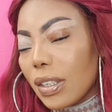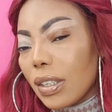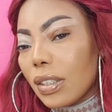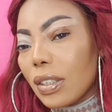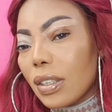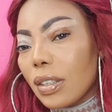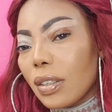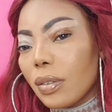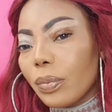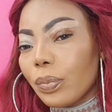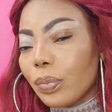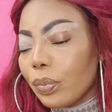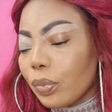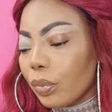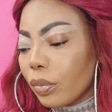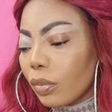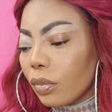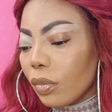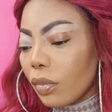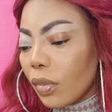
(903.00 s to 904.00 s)
So that's
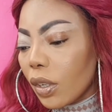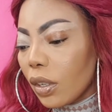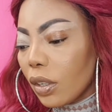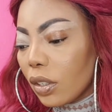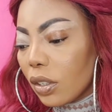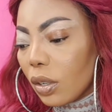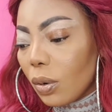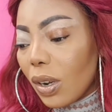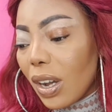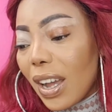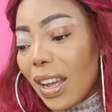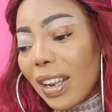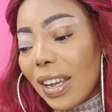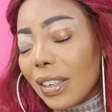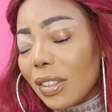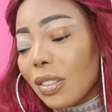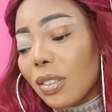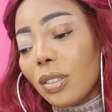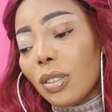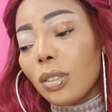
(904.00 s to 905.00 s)
it.
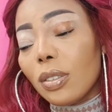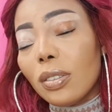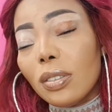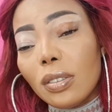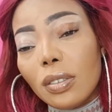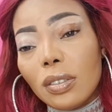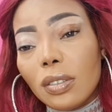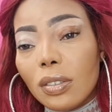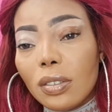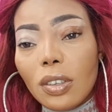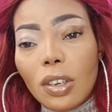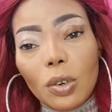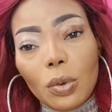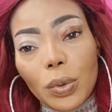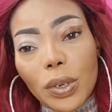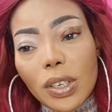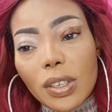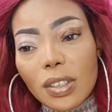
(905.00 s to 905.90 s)
So what I like to do